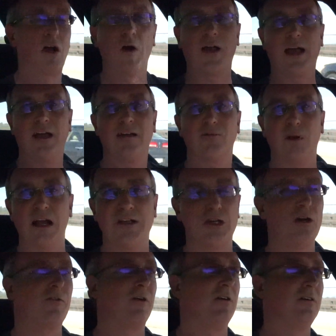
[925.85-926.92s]
Okay, rant
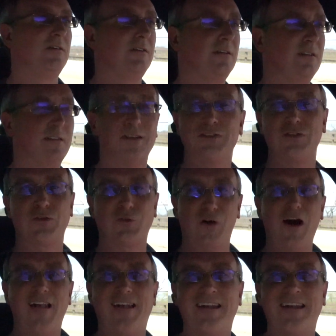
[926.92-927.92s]
over. This is fun.